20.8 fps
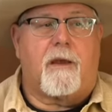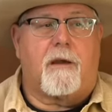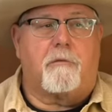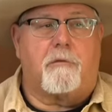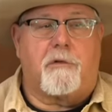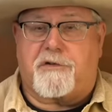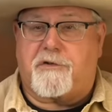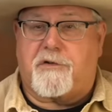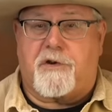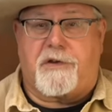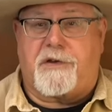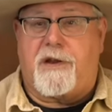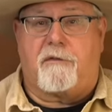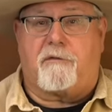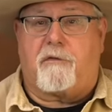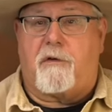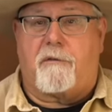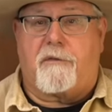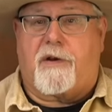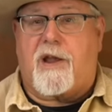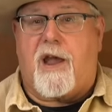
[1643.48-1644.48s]
which could
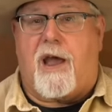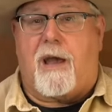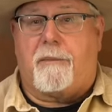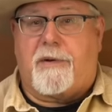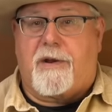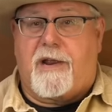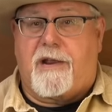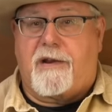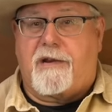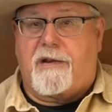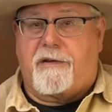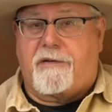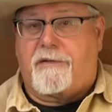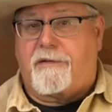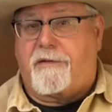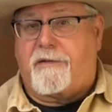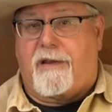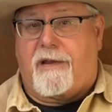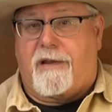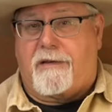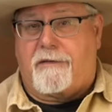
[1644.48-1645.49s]
never have accommodated
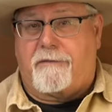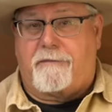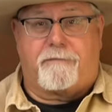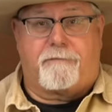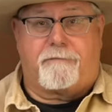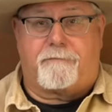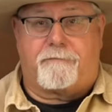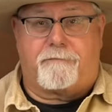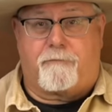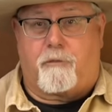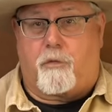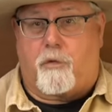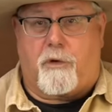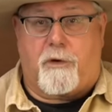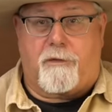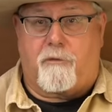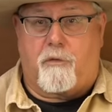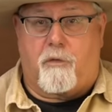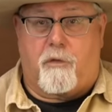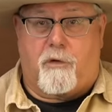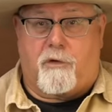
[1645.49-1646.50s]
a
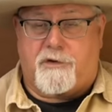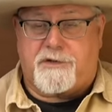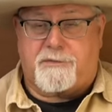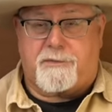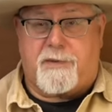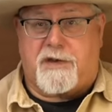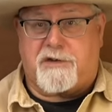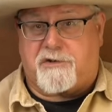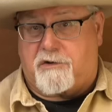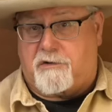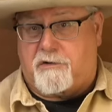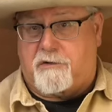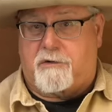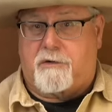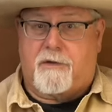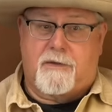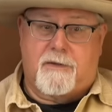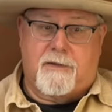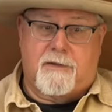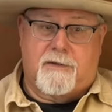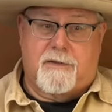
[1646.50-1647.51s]
44 Special
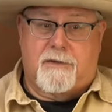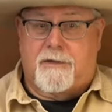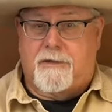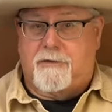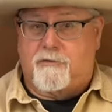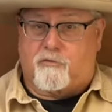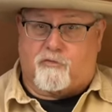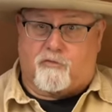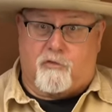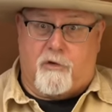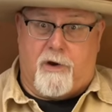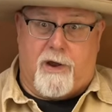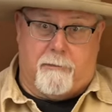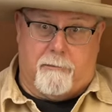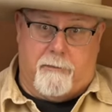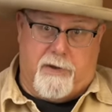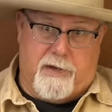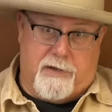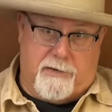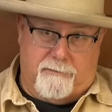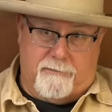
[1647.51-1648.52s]
rim,
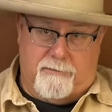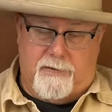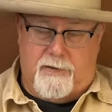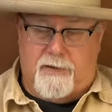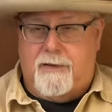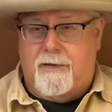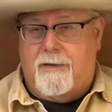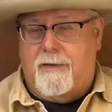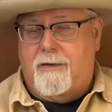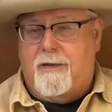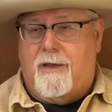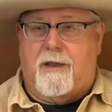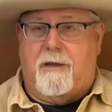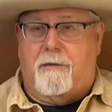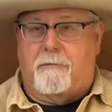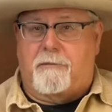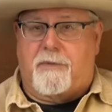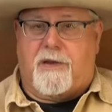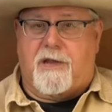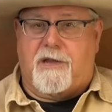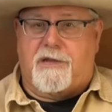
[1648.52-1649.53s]

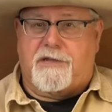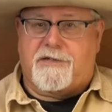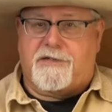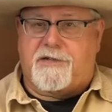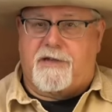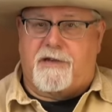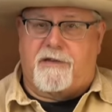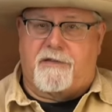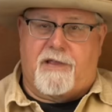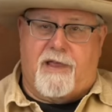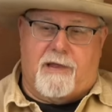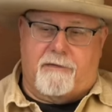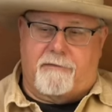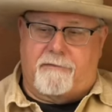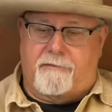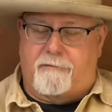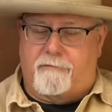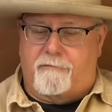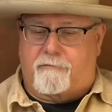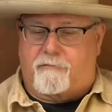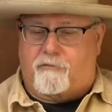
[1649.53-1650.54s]
because that
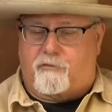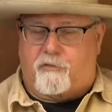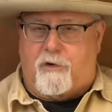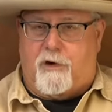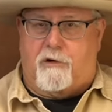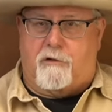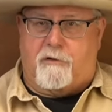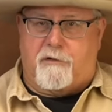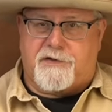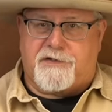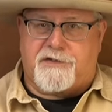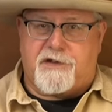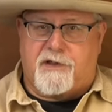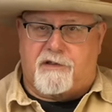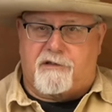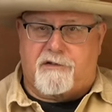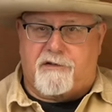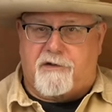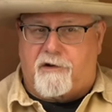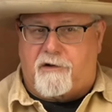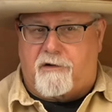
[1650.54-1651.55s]
rear of the
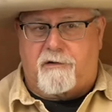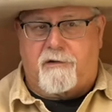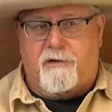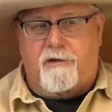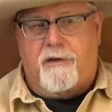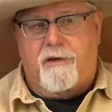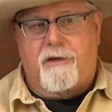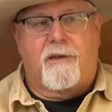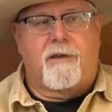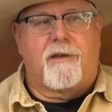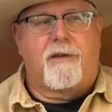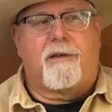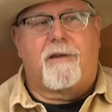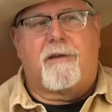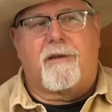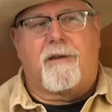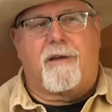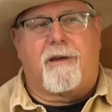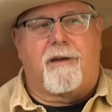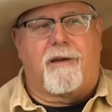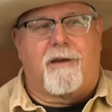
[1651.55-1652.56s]
cylinder
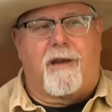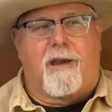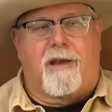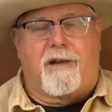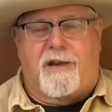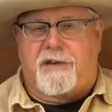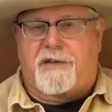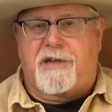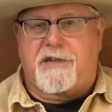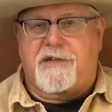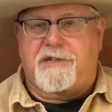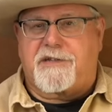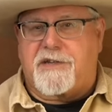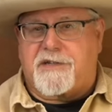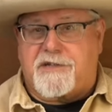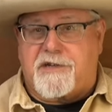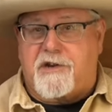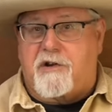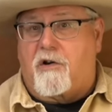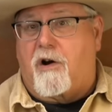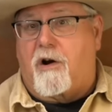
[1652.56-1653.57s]
on
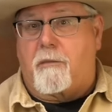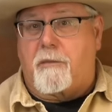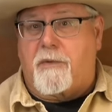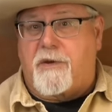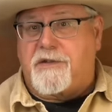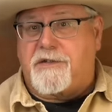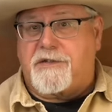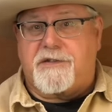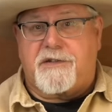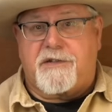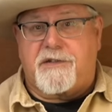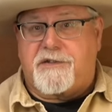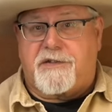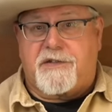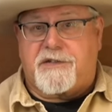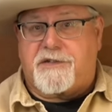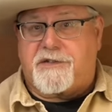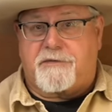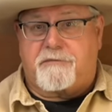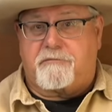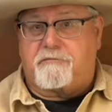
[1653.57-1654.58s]
1860 Armies is
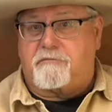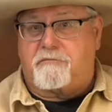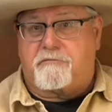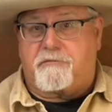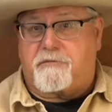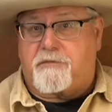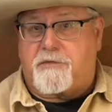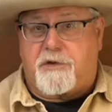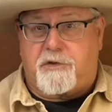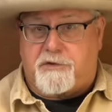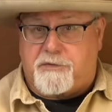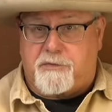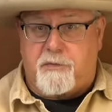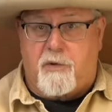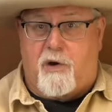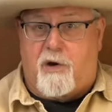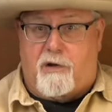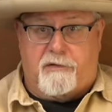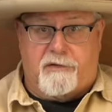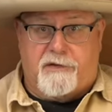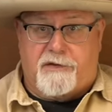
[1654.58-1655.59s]
just too
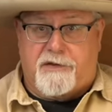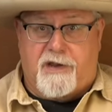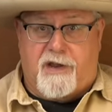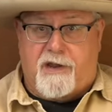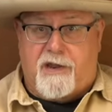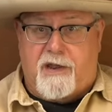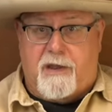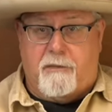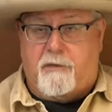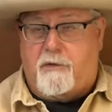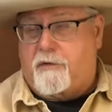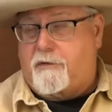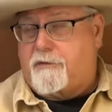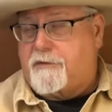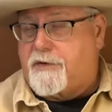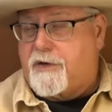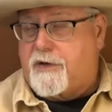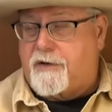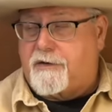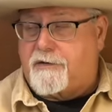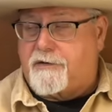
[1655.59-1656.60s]
small in diameter
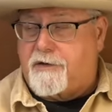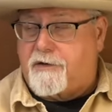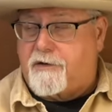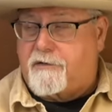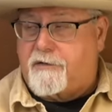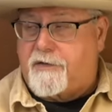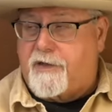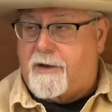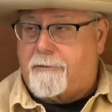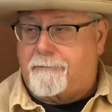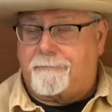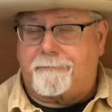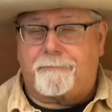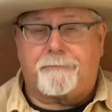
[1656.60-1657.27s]
to do that.